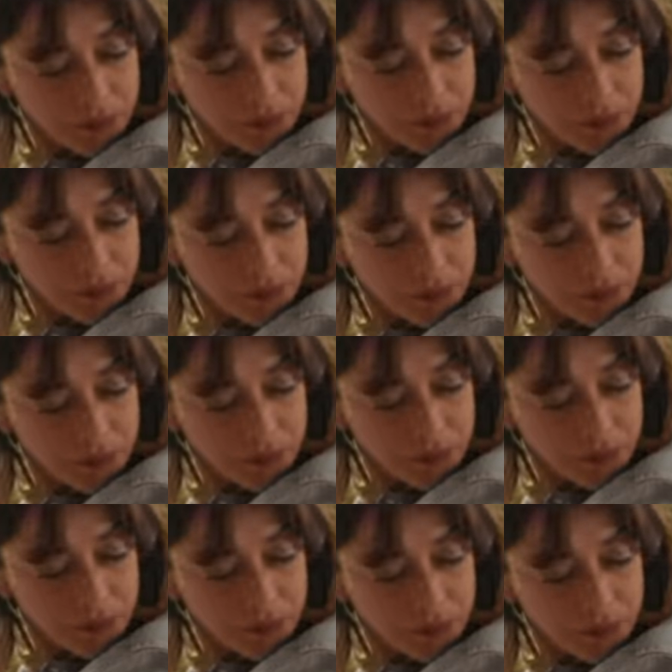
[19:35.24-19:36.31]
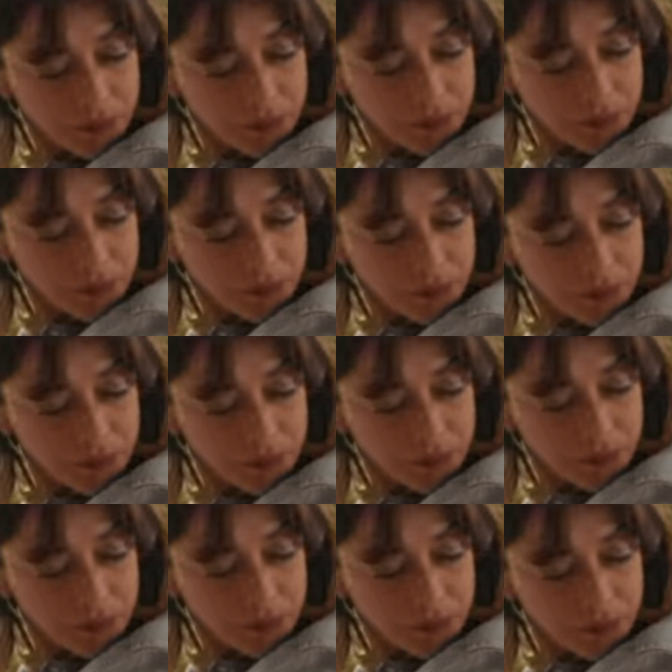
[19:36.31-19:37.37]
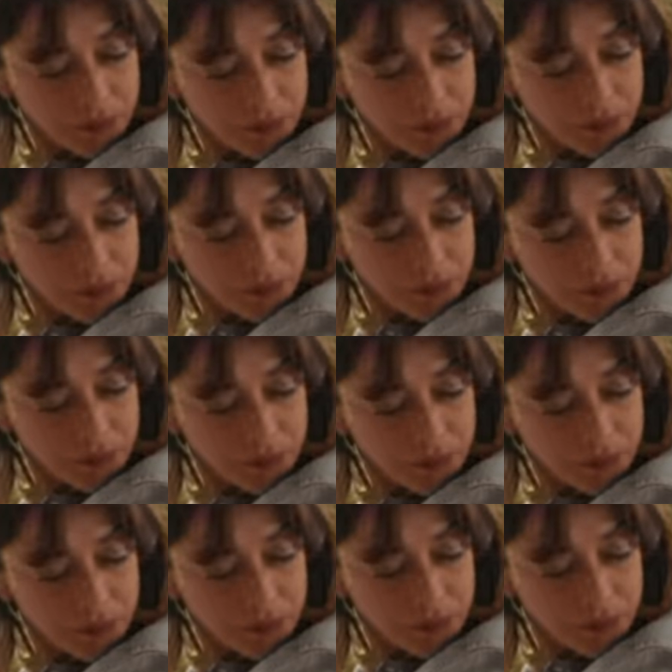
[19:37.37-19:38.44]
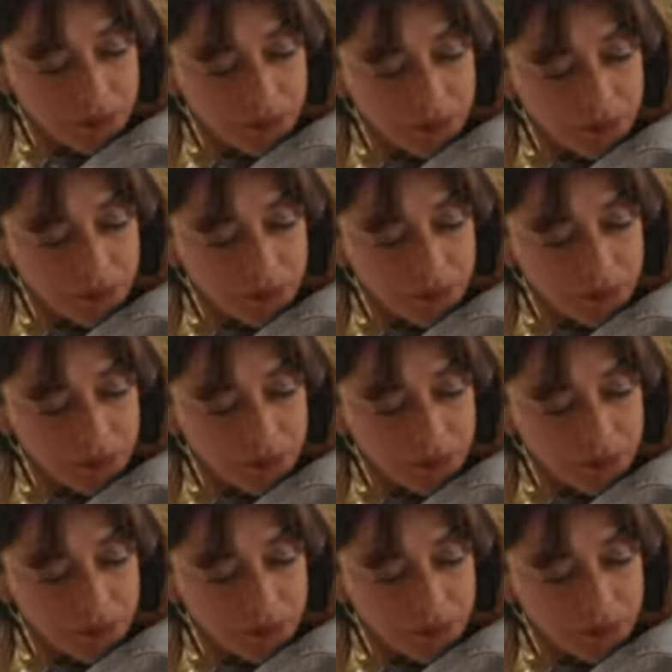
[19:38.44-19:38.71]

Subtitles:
(not speaking)